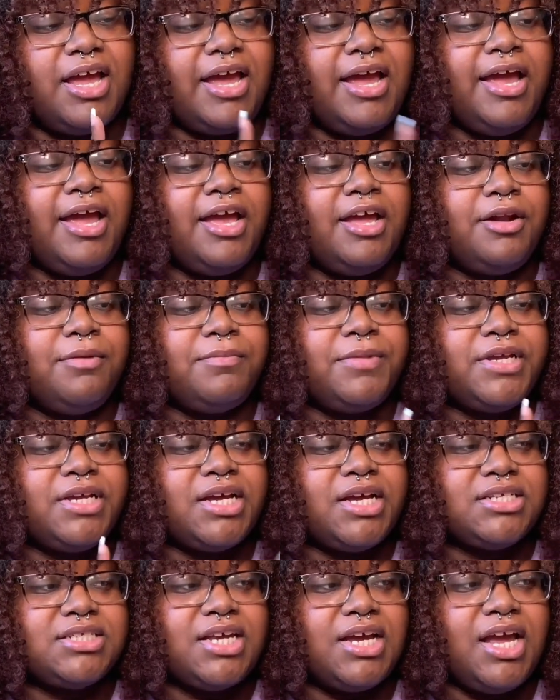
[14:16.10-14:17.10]
And
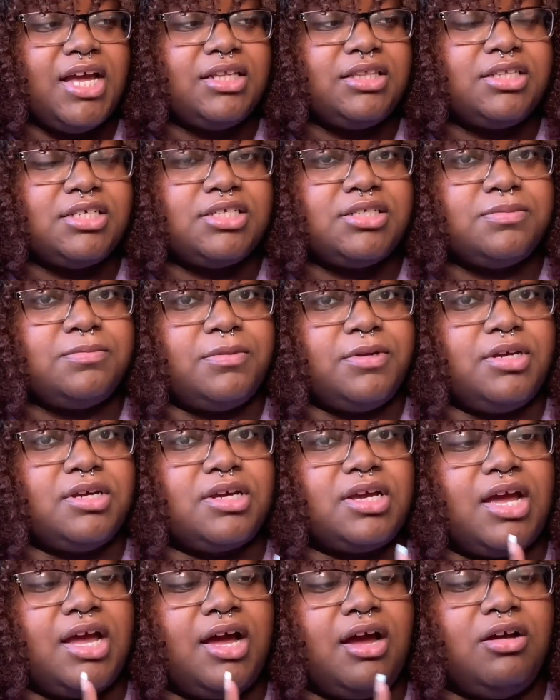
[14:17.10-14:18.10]
because I got this
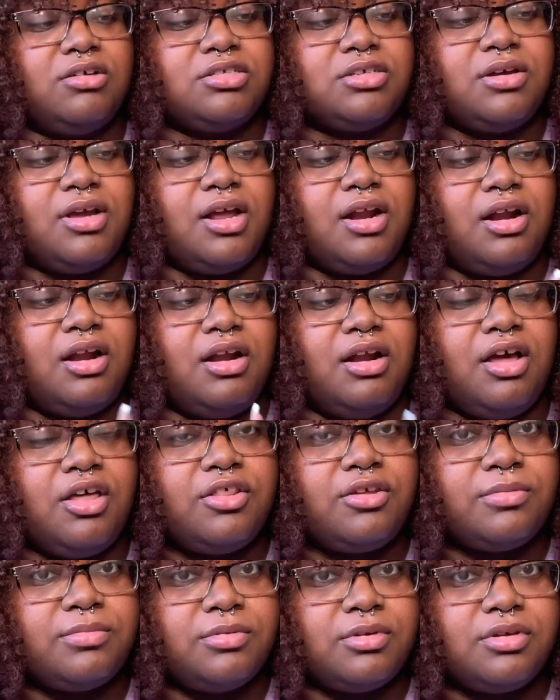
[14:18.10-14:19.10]
book, I also got
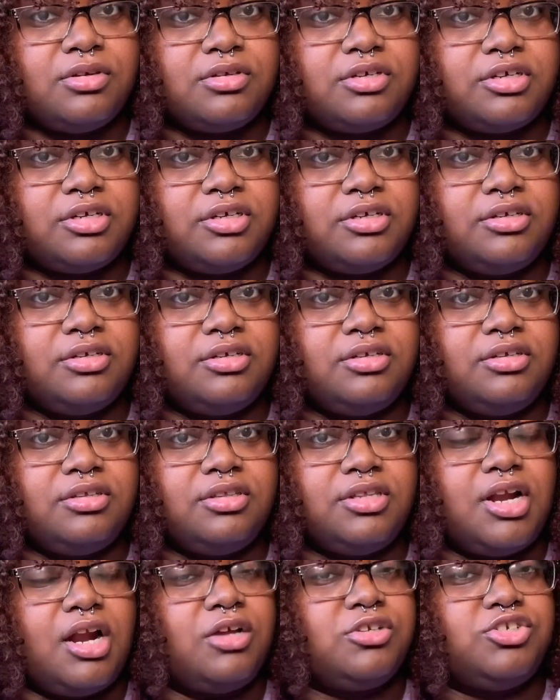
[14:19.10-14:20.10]
another book
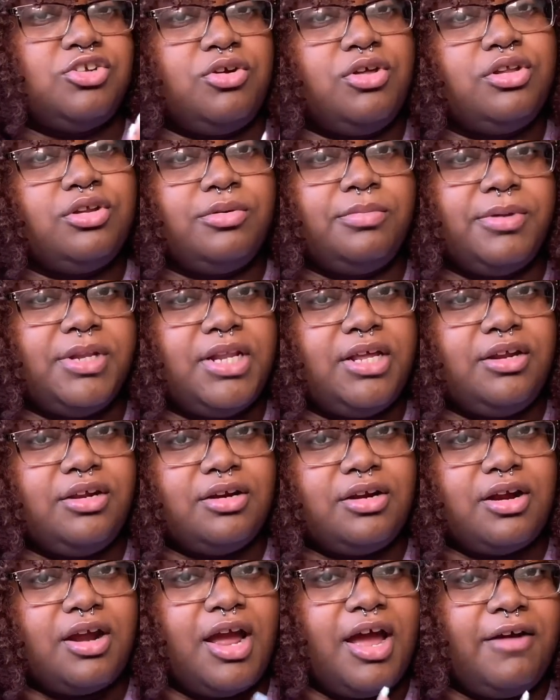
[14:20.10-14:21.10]
that I'll show a little bit
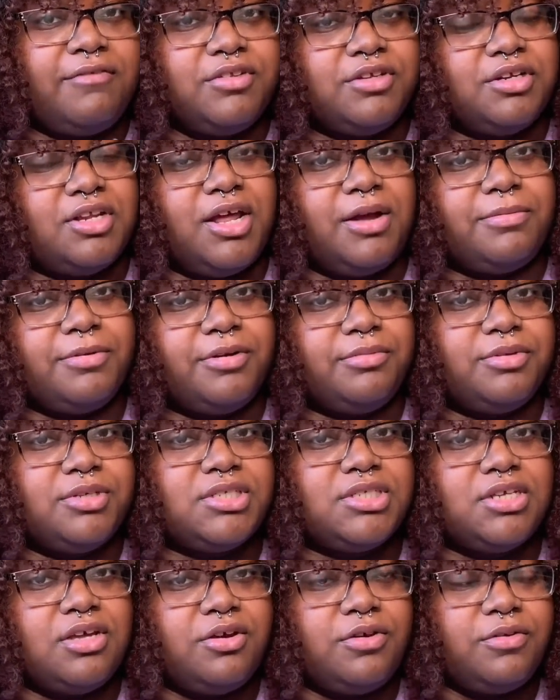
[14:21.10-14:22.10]
later after the library
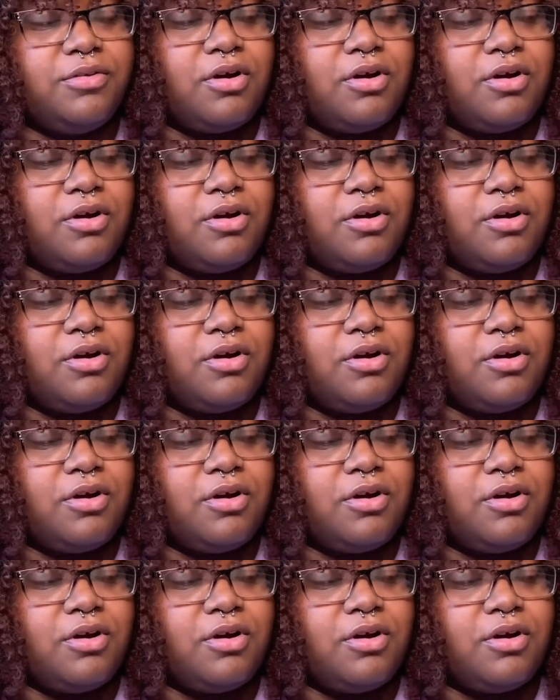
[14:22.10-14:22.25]
book sale.